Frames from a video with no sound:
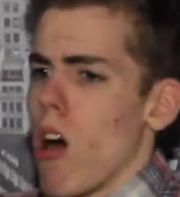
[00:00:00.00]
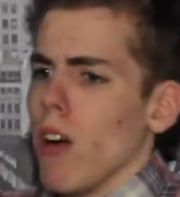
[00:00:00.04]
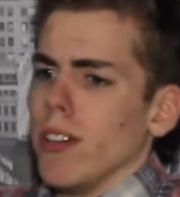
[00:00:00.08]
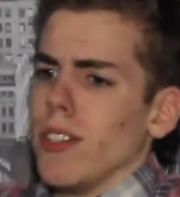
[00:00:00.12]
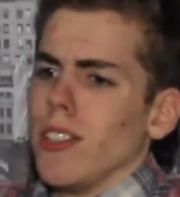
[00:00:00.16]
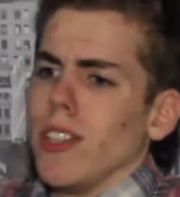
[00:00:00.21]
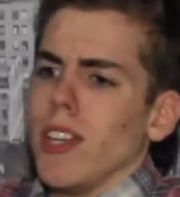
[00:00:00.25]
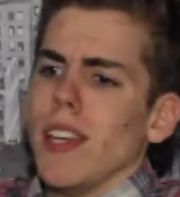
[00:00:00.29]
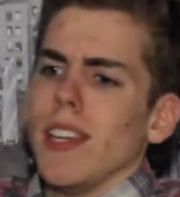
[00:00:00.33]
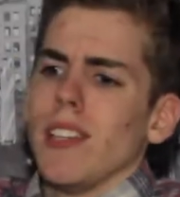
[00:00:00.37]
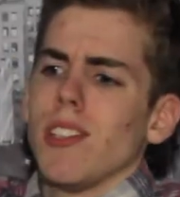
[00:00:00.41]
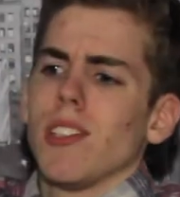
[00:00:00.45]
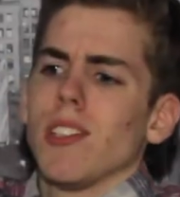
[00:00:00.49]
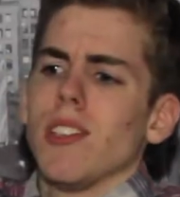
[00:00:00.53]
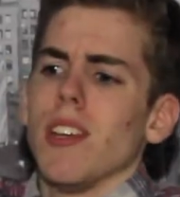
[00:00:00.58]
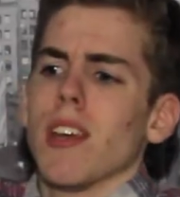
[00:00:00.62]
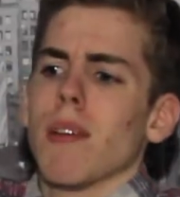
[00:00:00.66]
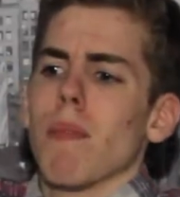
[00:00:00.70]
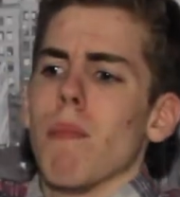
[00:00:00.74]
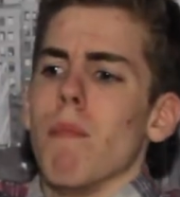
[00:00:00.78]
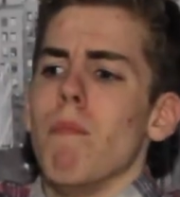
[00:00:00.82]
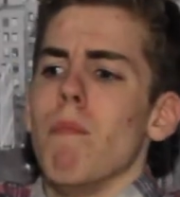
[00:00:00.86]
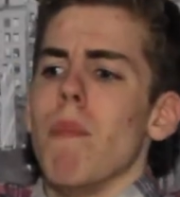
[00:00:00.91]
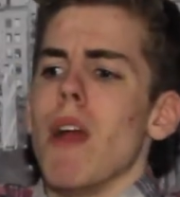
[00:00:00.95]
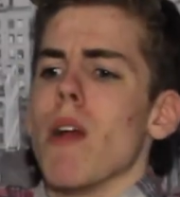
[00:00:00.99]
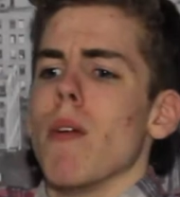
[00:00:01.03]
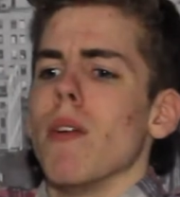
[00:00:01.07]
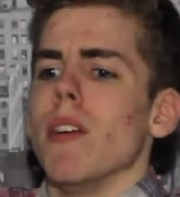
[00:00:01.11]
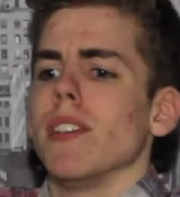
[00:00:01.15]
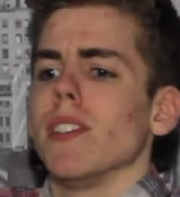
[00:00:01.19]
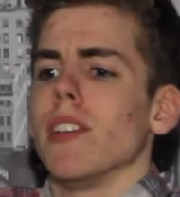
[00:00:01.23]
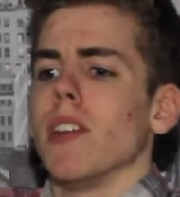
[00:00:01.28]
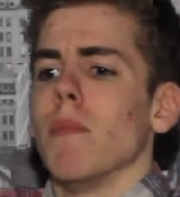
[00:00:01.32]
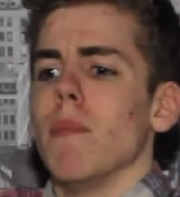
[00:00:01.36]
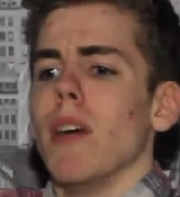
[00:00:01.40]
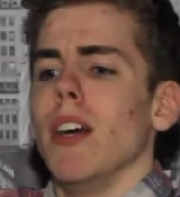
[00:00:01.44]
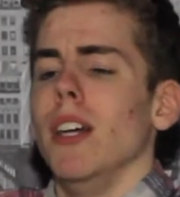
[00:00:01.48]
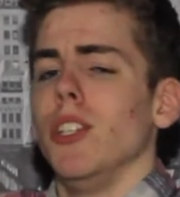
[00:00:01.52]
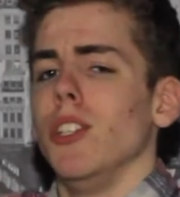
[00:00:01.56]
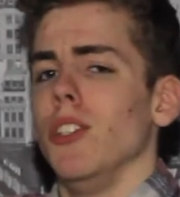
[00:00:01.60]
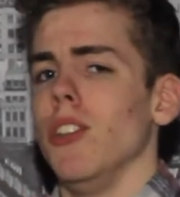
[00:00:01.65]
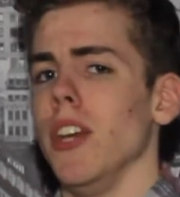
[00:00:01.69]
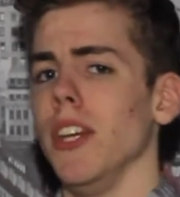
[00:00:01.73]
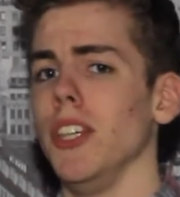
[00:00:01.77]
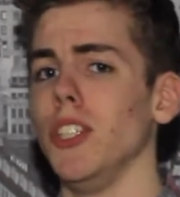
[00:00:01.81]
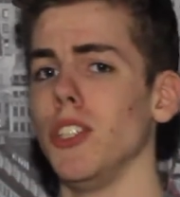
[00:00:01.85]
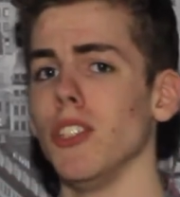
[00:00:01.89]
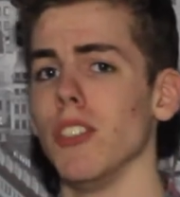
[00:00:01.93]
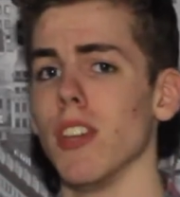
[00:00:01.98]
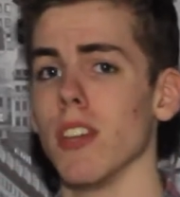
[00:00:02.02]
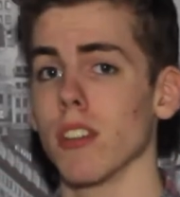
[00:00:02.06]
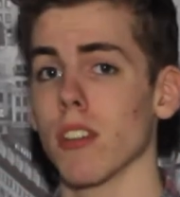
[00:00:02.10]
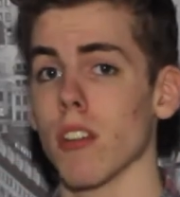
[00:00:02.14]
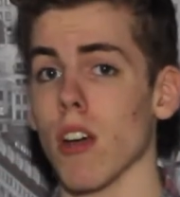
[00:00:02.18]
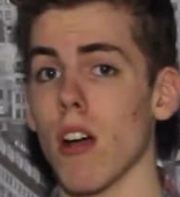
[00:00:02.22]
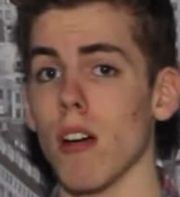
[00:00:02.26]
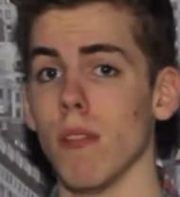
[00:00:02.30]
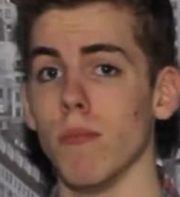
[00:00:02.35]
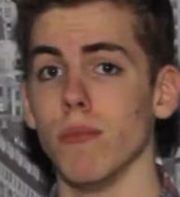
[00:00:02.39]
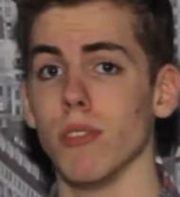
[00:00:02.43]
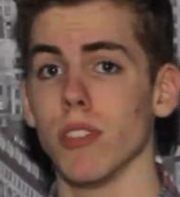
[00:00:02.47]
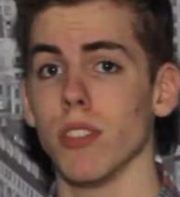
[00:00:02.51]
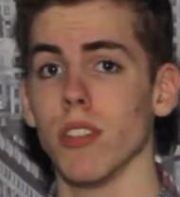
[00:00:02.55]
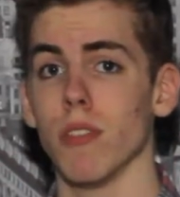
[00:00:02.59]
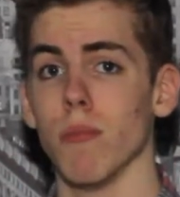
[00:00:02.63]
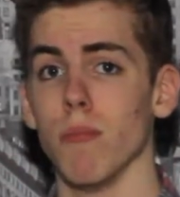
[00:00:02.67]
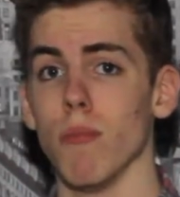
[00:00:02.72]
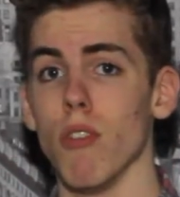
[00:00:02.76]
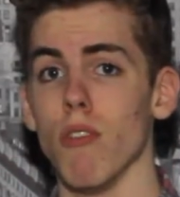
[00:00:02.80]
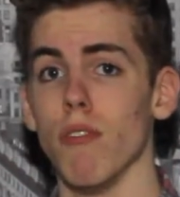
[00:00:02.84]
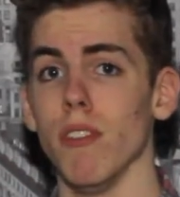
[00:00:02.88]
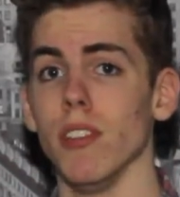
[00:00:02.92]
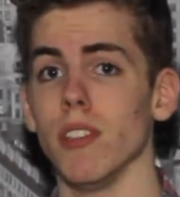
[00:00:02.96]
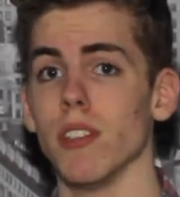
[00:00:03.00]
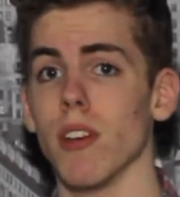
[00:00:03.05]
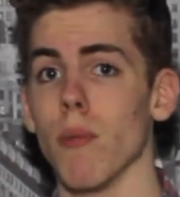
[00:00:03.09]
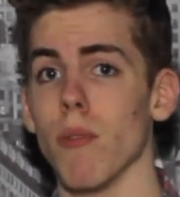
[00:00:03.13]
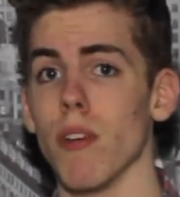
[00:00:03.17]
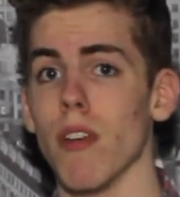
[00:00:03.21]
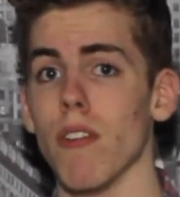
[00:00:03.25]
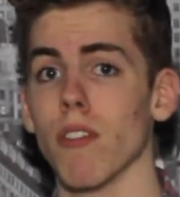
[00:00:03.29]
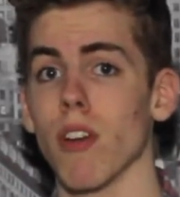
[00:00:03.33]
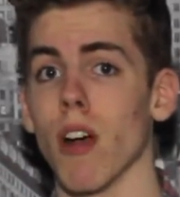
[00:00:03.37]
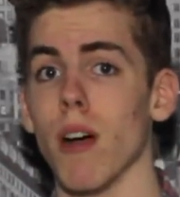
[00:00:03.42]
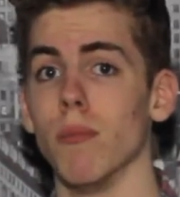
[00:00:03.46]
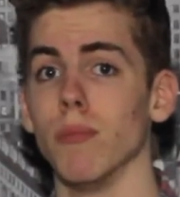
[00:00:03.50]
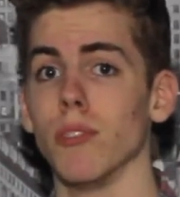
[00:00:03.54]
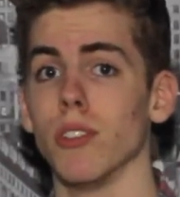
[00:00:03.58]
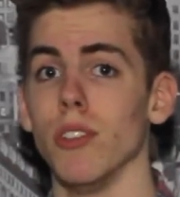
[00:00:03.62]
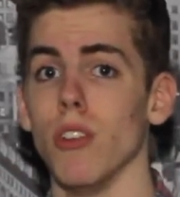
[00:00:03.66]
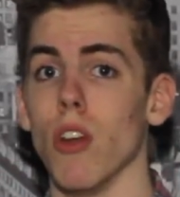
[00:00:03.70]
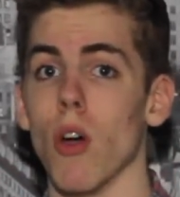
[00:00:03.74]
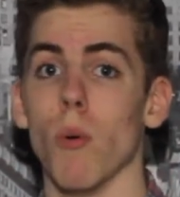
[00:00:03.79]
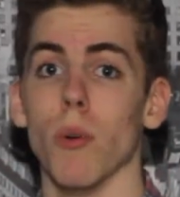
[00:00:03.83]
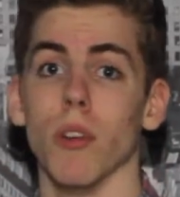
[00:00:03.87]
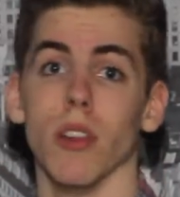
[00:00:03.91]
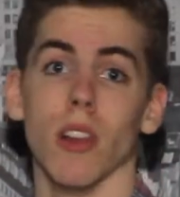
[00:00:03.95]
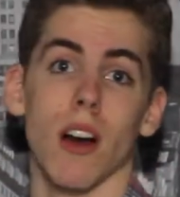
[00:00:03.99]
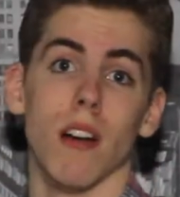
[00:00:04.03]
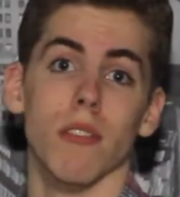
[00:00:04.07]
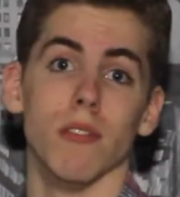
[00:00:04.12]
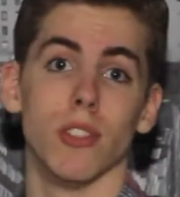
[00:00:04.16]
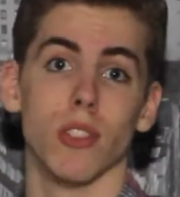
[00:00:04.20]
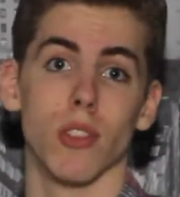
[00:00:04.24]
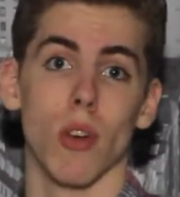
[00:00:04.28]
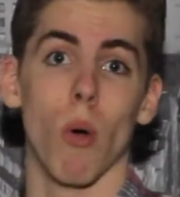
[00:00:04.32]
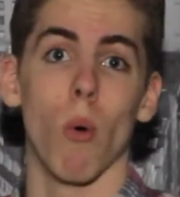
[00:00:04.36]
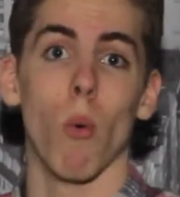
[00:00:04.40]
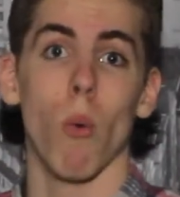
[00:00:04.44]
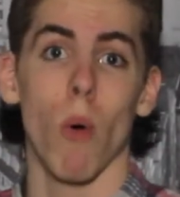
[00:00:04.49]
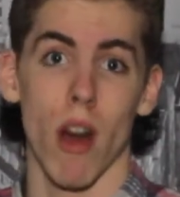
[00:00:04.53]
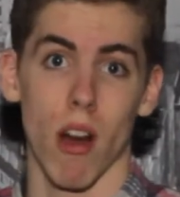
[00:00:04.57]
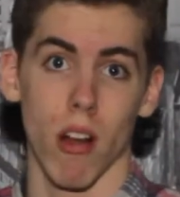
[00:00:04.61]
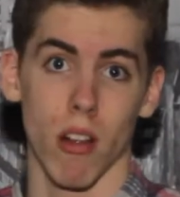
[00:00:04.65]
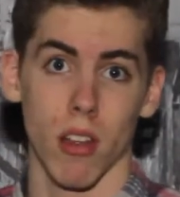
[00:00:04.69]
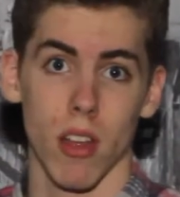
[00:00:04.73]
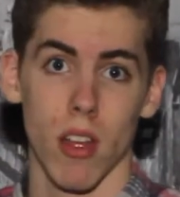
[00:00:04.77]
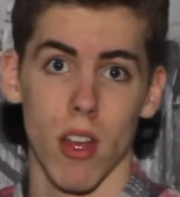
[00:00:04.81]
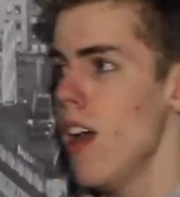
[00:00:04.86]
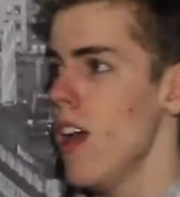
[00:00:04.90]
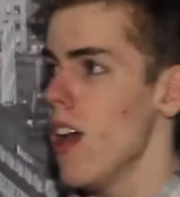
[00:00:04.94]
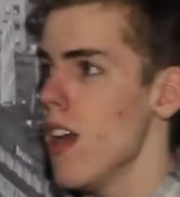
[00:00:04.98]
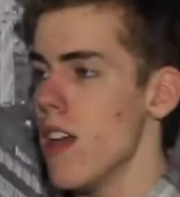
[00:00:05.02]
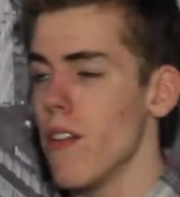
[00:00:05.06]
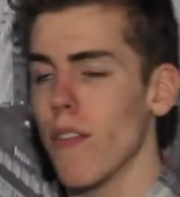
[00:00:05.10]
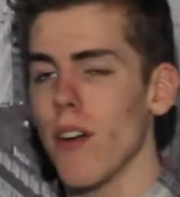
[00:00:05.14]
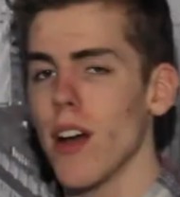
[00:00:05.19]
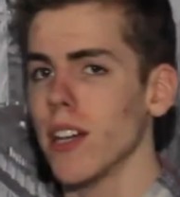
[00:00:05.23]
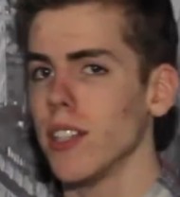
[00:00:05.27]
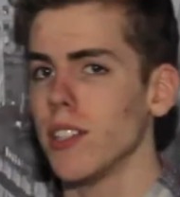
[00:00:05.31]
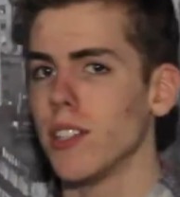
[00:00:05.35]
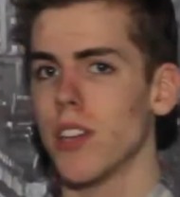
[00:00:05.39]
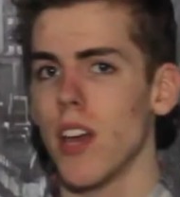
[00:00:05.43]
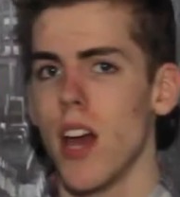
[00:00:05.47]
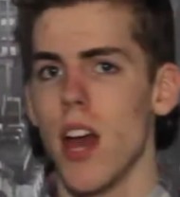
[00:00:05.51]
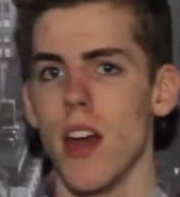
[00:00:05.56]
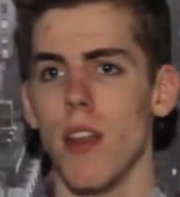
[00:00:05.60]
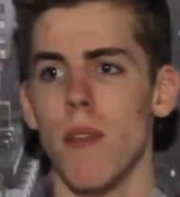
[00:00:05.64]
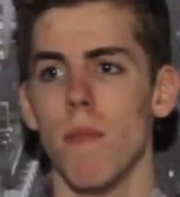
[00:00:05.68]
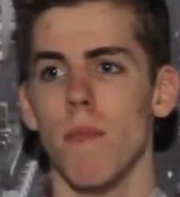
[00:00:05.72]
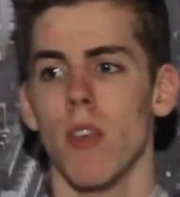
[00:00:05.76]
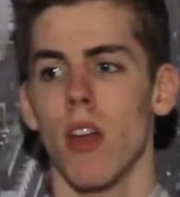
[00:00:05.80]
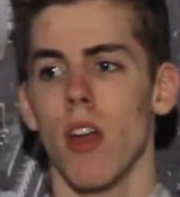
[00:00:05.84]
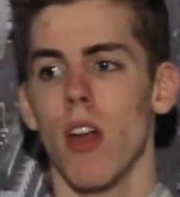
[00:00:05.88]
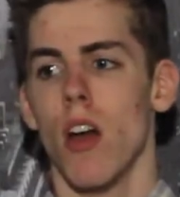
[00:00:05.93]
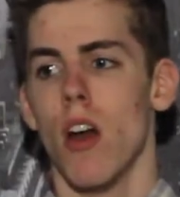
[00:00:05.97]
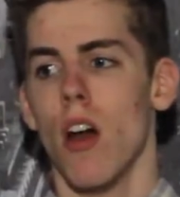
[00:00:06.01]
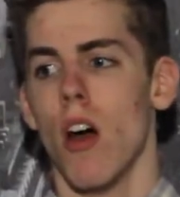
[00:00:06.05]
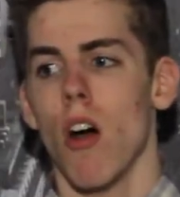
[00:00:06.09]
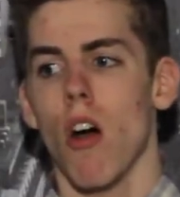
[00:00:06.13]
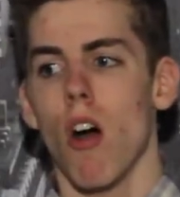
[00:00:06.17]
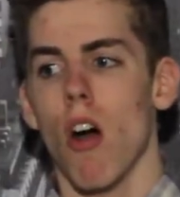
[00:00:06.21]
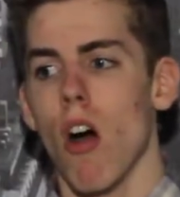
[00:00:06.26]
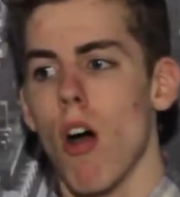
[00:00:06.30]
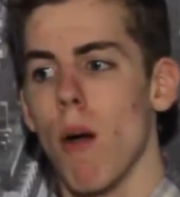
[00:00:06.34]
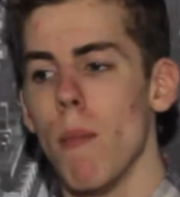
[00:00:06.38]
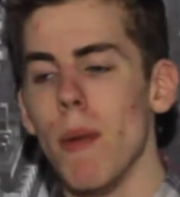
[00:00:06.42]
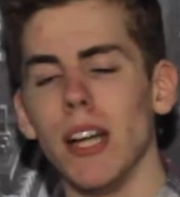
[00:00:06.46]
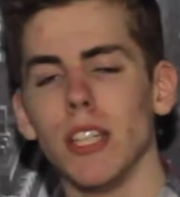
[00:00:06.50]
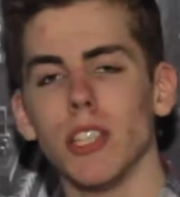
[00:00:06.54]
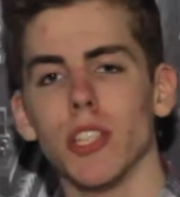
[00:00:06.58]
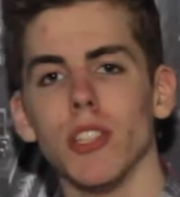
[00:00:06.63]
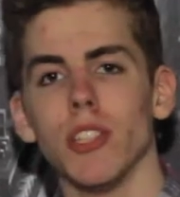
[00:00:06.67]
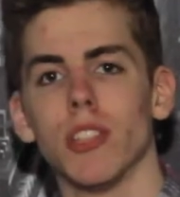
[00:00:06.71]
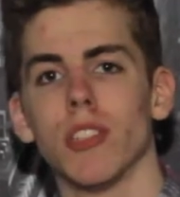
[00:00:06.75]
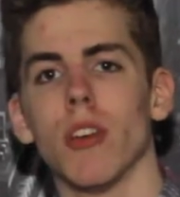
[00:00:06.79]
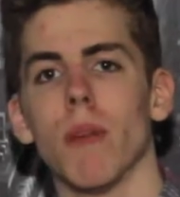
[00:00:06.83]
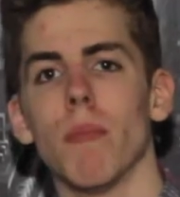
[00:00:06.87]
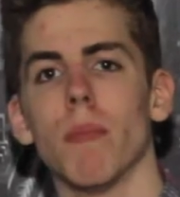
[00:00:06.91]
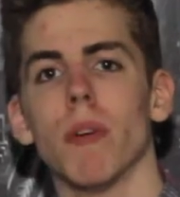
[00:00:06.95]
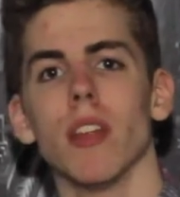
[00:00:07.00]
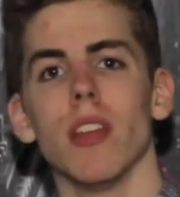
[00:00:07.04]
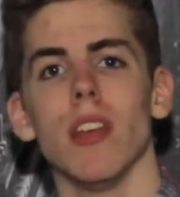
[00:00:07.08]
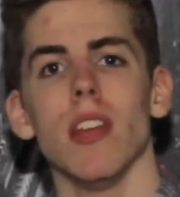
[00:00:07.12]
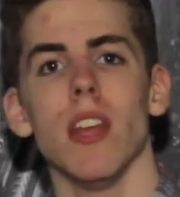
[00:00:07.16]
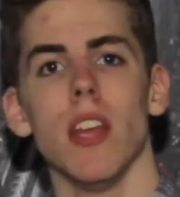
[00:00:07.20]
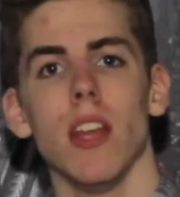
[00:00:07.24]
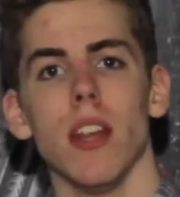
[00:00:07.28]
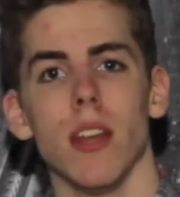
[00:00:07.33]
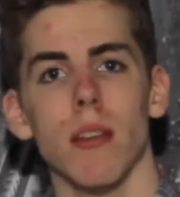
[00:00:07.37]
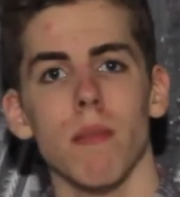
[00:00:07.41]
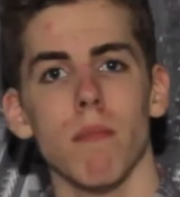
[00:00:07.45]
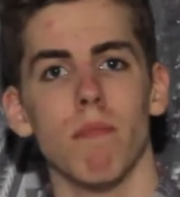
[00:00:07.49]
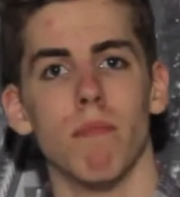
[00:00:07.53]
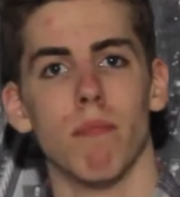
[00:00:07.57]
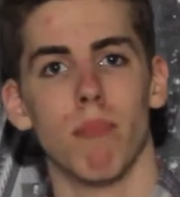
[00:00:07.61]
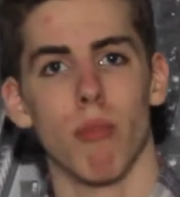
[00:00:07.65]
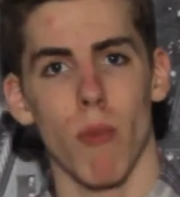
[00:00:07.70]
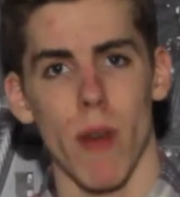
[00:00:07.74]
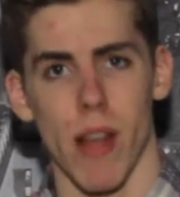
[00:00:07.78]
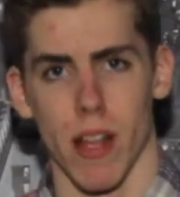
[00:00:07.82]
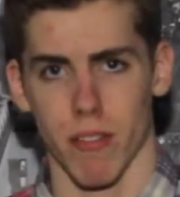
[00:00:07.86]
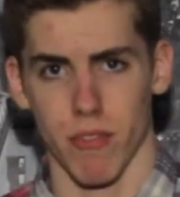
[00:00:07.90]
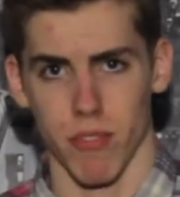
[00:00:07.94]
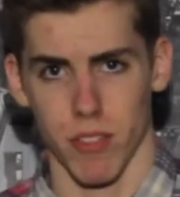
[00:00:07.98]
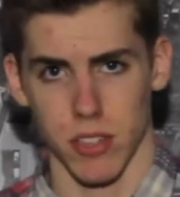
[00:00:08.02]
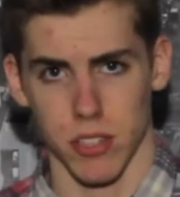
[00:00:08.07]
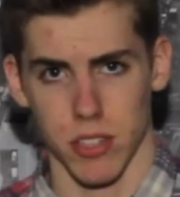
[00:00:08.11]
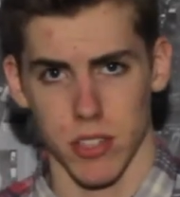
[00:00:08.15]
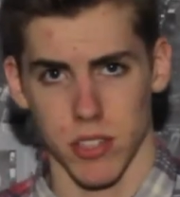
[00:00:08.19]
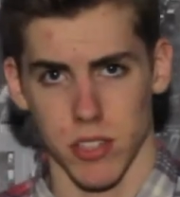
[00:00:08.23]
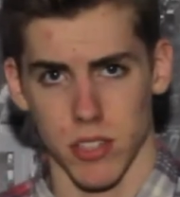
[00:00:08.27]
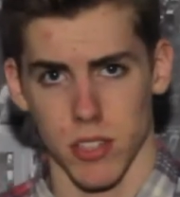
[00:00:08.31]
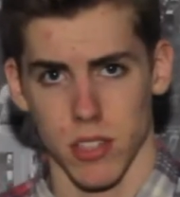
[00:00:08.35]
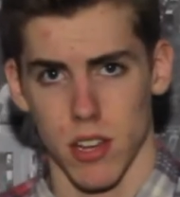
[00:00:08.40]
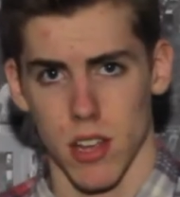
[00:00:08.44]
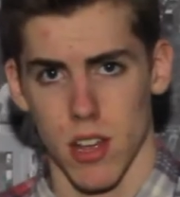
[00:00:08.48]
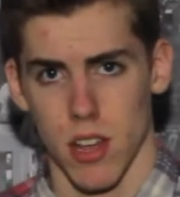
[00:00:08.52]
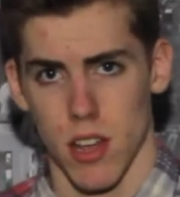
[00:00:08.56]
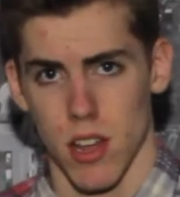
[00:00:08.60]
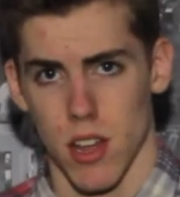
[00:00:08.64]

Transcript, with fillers: artistic merit and imagination that comes into movies that we have come to know and love so well. If I said, imagine somebody eating breakfast.